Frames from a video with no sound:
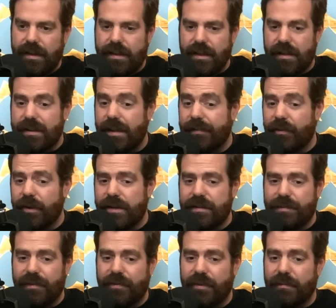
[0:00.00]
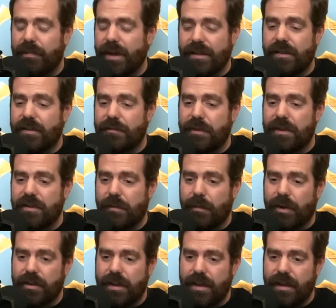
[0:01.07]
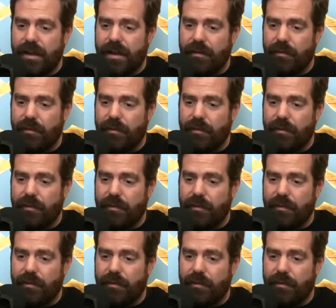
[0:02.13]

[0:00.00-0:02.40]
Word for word: okay. He does have a recipe for the best espresso martini.